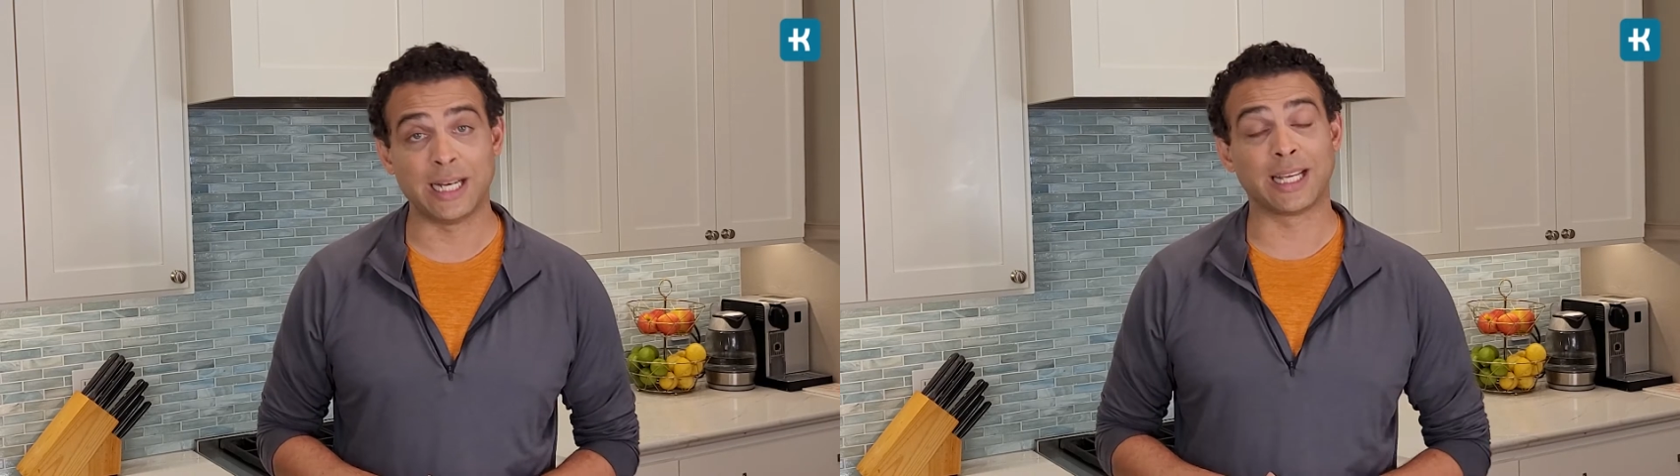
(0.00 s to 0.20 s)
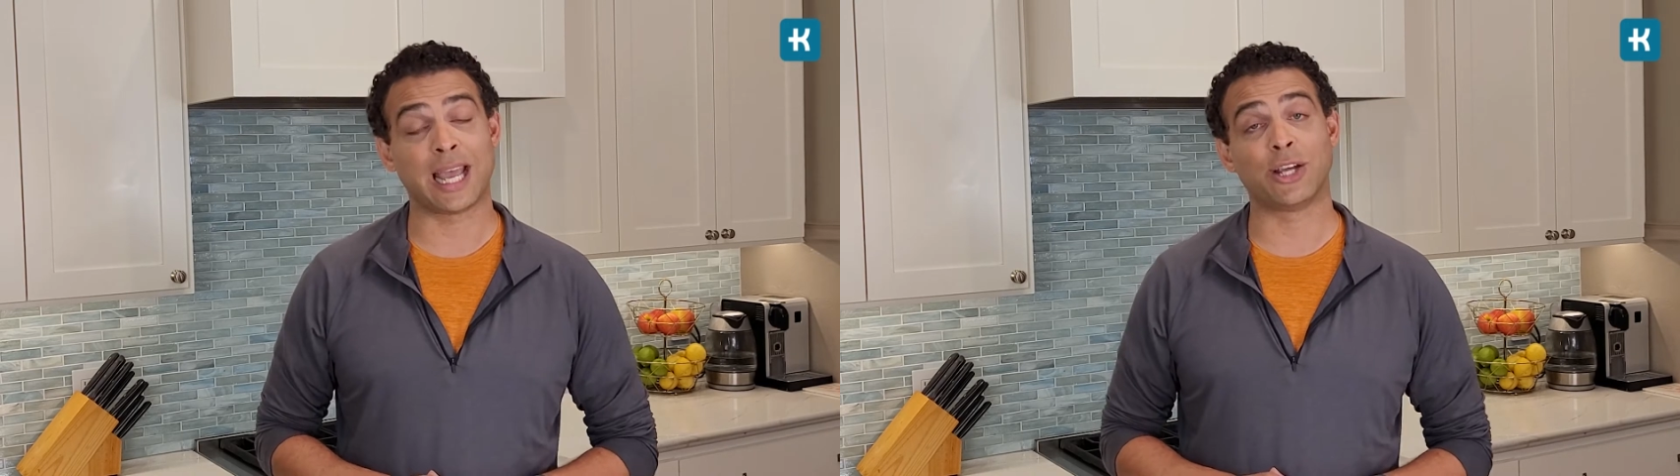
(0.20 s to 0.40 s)

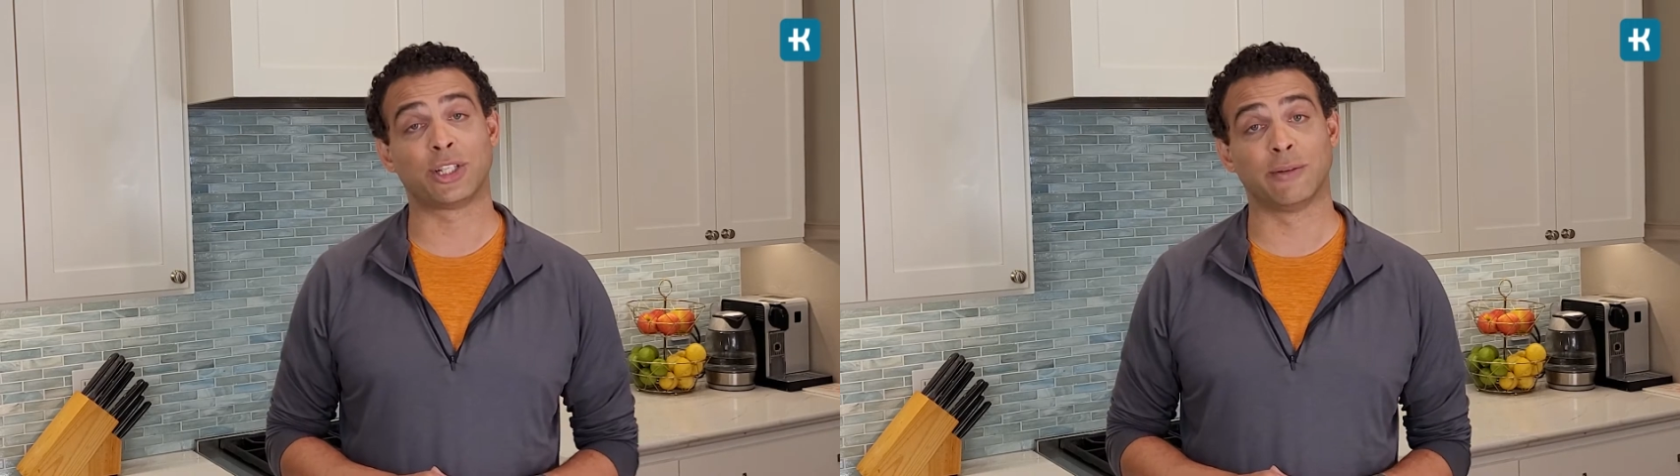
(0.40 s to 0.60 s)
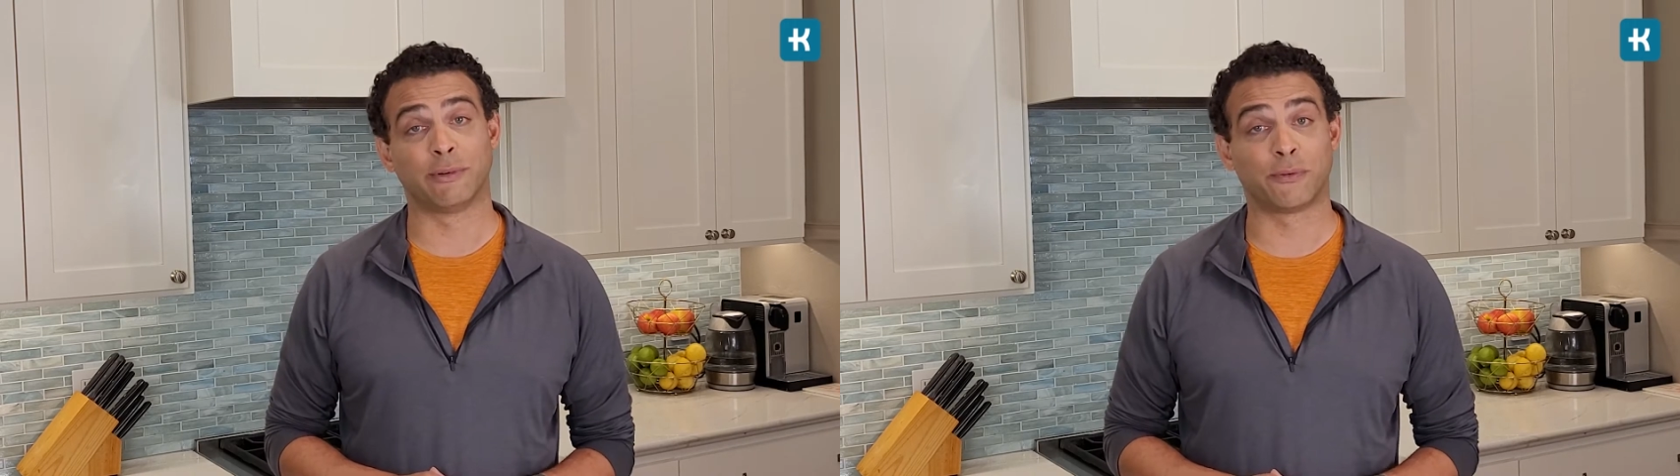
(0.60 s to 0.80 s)

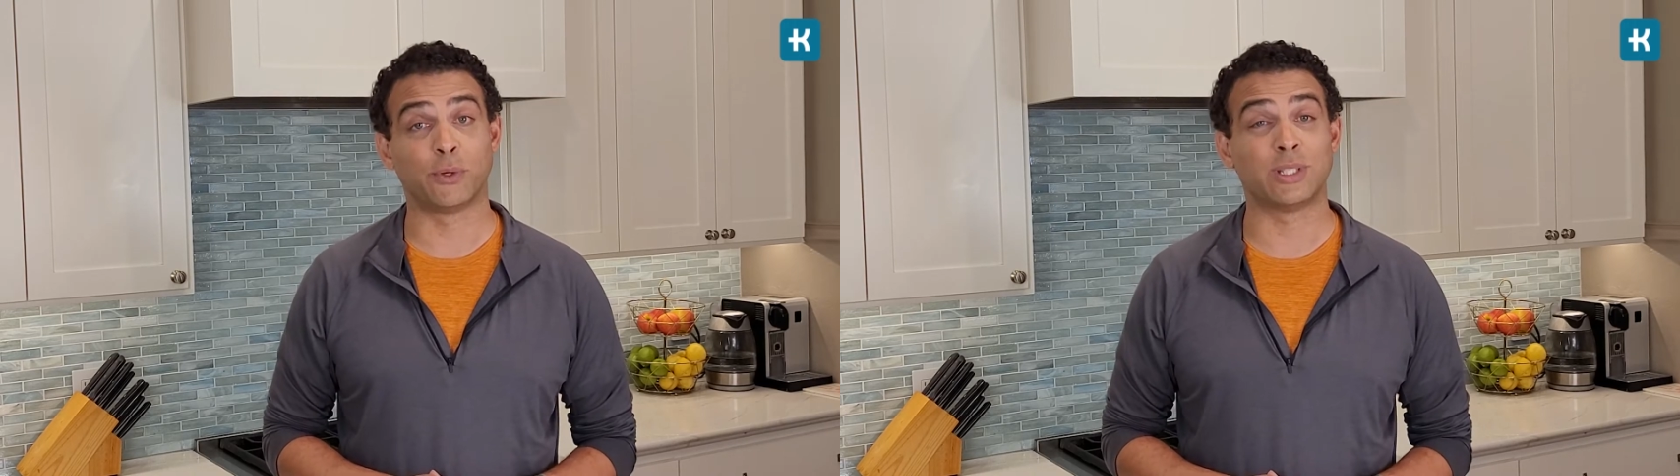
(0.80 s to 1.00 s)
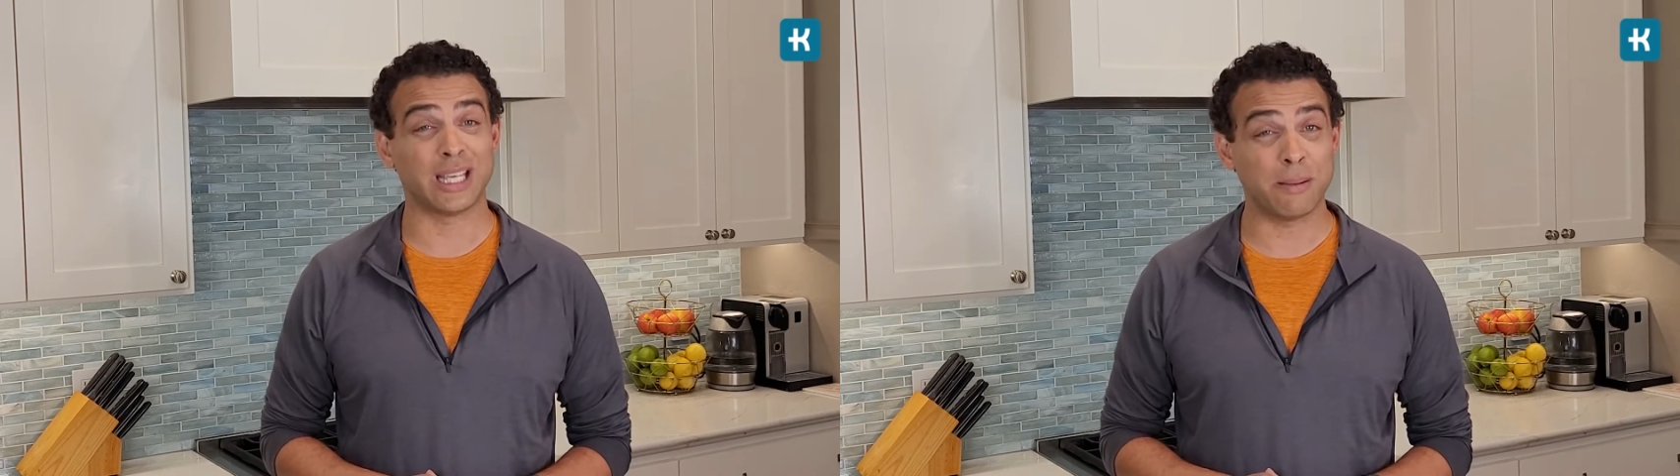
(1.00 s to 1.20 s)
indication of a
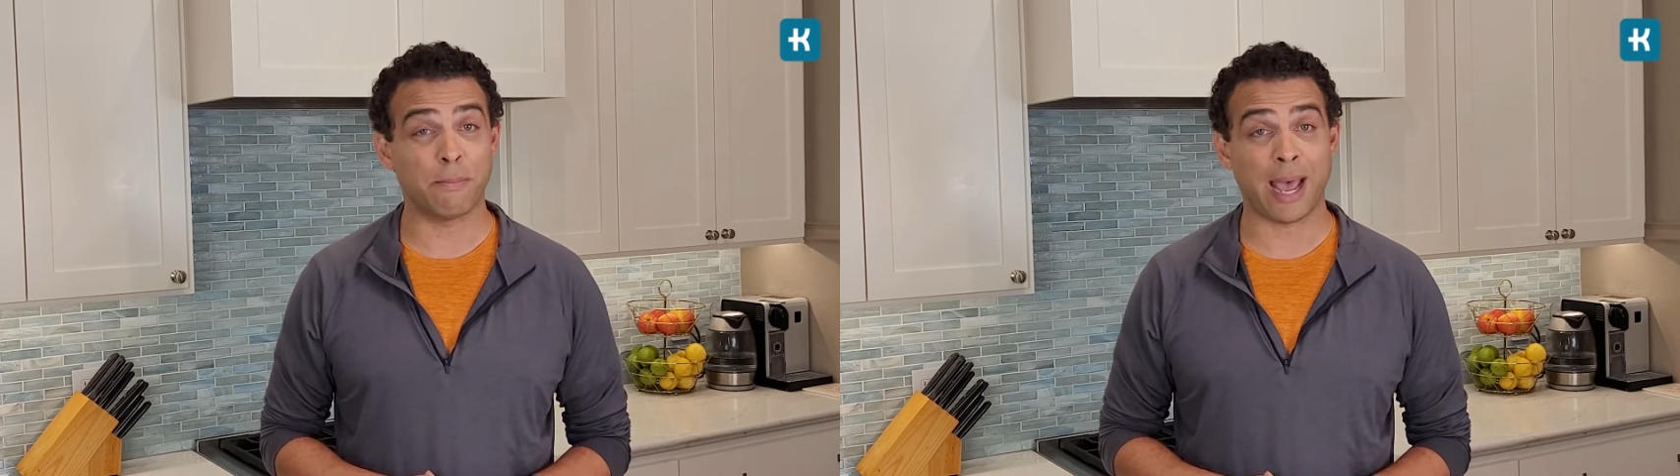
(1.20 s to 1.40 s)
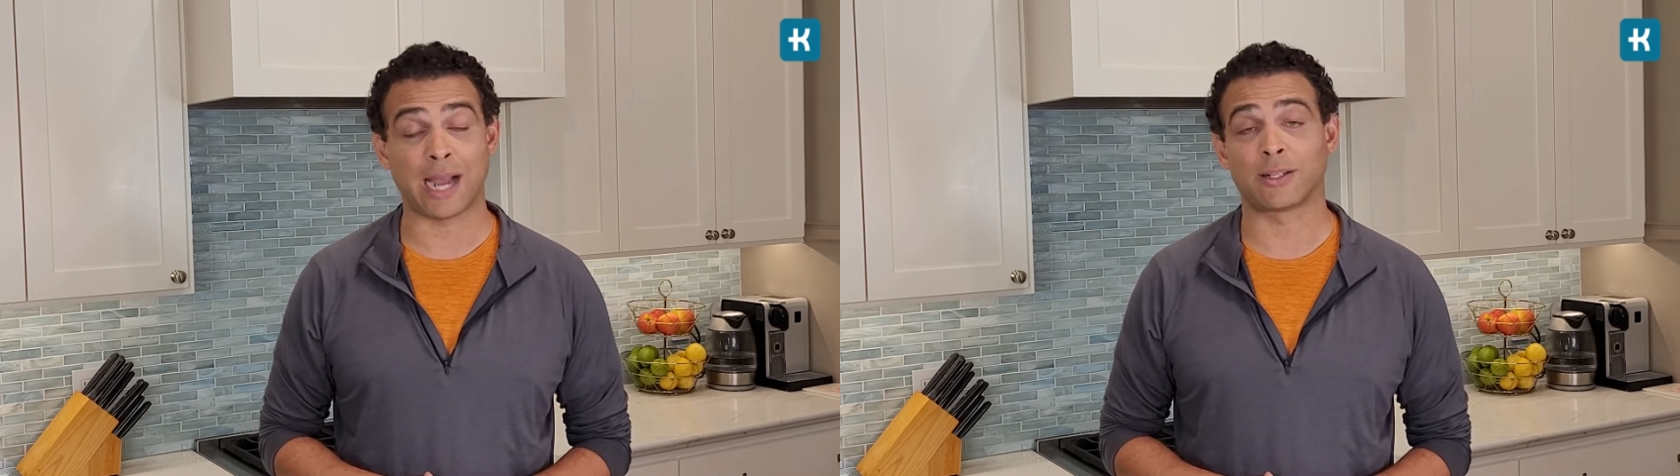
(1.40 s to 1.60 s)
food's
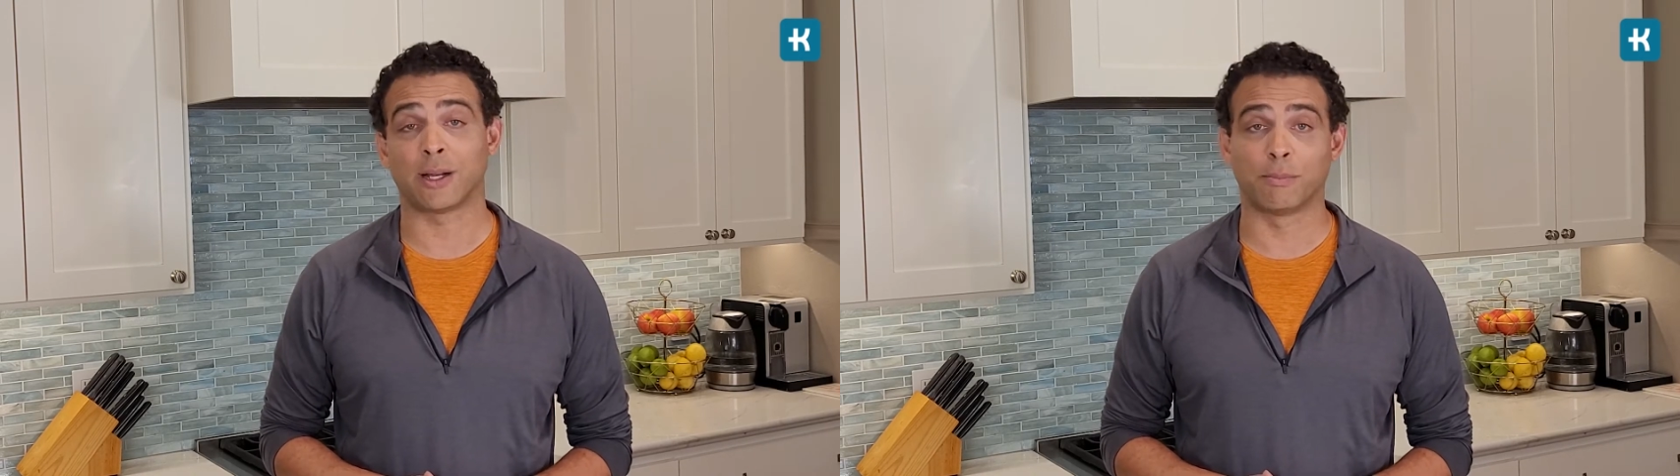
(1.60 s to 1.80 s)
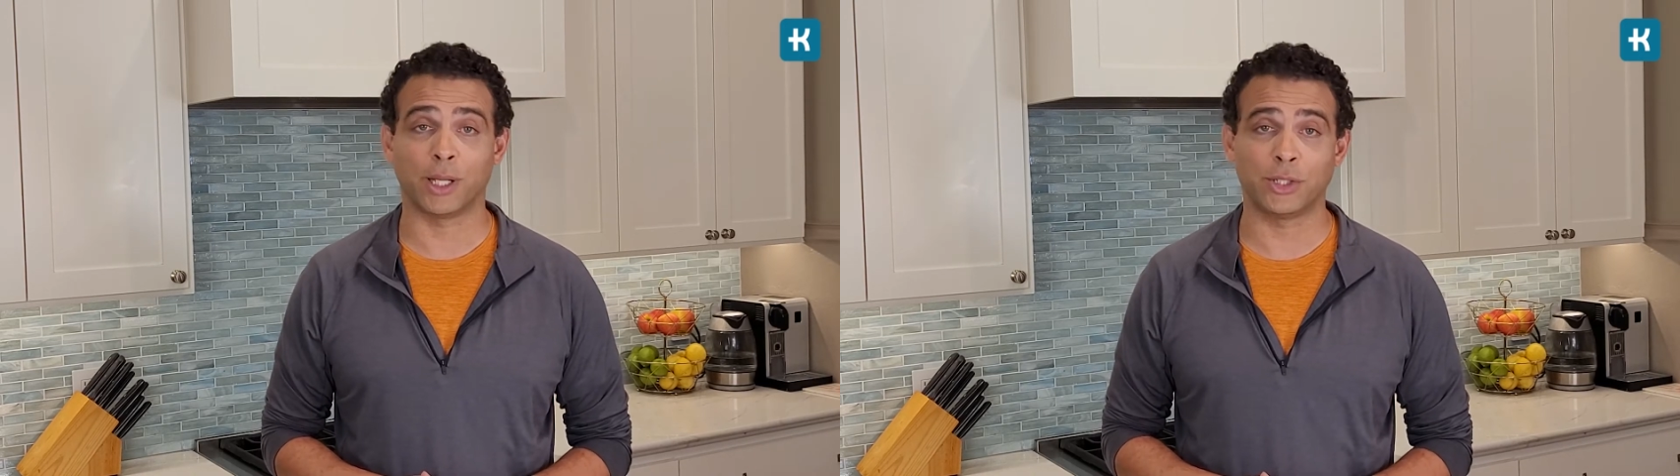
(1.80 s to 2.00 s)
impact
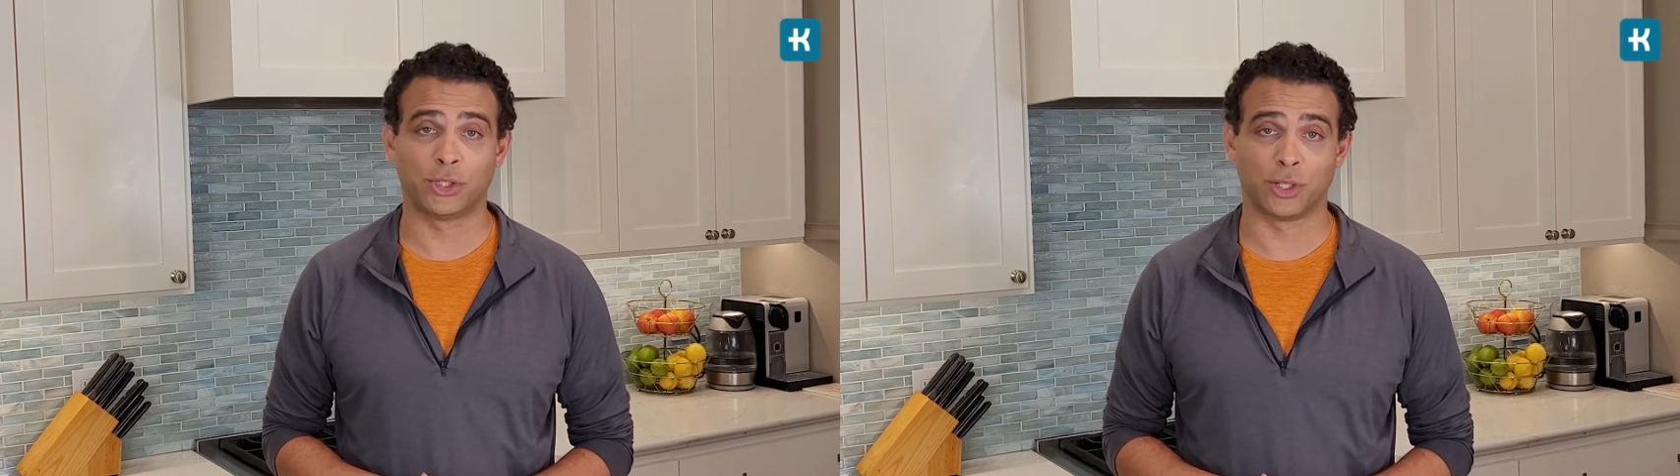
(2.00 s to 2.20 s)
on blood